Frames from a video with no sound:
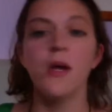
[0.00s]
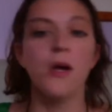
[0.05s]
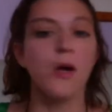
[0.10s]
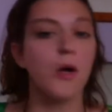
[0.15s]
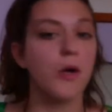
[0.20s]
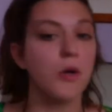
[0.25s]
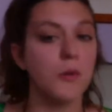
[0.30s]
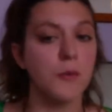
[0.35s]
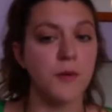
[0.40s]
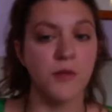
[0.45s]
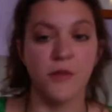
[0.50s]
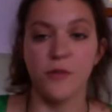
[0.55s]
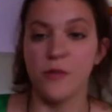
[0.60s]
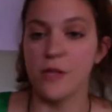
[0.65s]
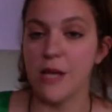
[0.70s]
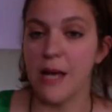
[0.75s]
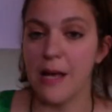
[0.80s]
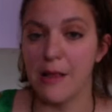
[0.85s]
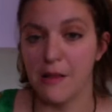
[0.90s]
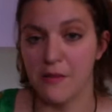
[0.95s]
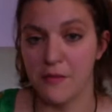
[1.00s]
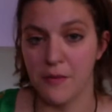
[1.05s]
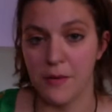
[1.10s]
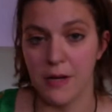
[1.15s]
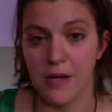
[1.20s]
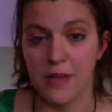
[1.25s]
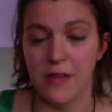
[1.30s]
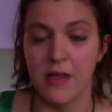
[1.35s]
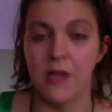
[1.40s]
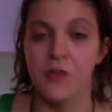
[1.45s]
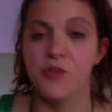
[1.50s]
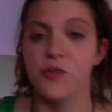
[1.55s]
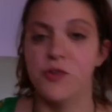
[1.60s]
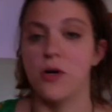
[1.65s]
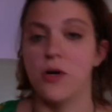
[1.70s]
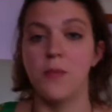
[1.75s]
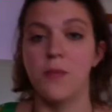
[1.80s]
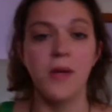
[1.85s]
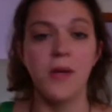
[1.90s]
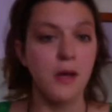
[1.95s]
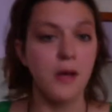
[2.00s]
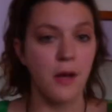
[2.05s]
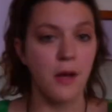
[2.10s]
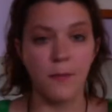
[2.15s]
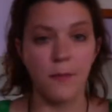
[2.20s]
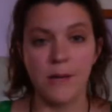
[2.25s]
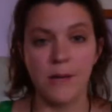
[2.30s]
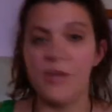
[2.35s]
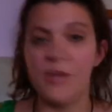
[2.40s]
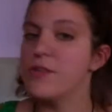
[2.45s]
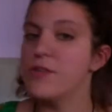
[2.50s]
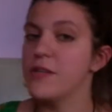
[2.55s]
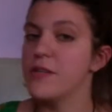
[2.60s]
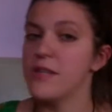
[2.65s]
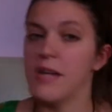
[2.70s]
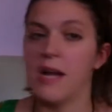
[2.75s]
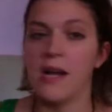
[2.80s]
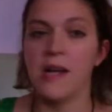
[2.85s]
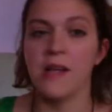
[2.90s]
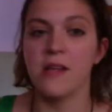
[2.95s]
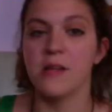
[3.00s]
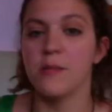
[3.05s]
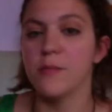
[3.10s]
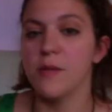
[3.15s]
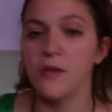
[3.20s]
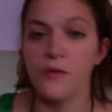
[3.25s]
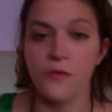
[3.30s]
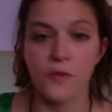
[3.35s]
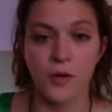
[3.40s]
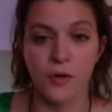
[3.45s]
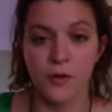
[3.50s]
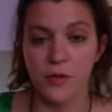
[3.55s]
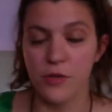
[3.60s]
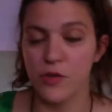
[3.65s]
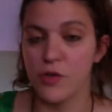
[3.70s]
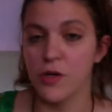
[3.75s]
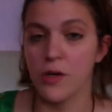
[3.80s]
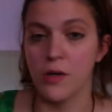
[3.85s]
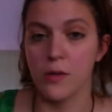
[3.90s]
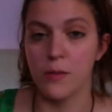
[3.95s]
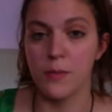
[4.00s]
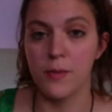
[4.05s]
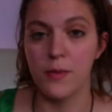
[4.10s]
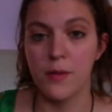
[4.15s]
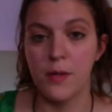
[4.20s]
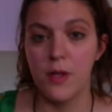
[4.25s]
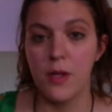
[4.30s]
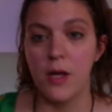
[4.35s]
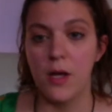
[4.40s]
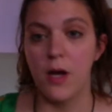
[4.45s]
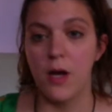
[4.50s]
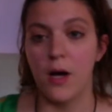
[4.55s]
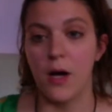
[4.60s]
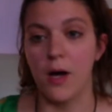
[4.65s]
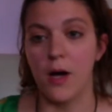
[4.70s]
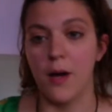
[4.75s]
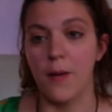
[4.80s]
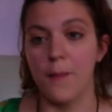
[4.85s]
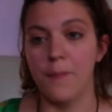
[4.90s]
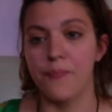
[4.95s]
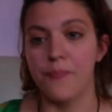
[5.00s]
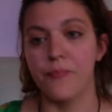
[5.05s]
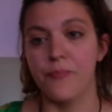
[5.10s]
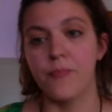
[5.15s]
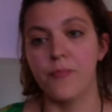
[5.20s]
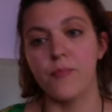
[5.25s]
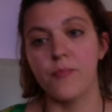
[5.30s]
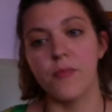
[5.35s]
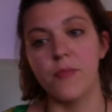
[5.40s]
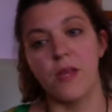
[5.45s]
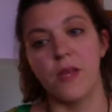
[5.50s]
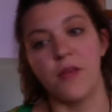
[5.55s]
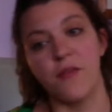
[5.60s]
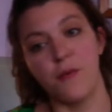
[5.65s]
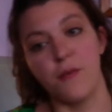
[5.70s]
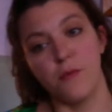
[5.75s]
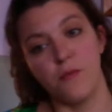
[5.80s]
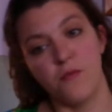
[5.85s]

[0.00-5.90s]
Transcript: Who would you tell if you had that job? Imagine telling them you've got the job. Um, if you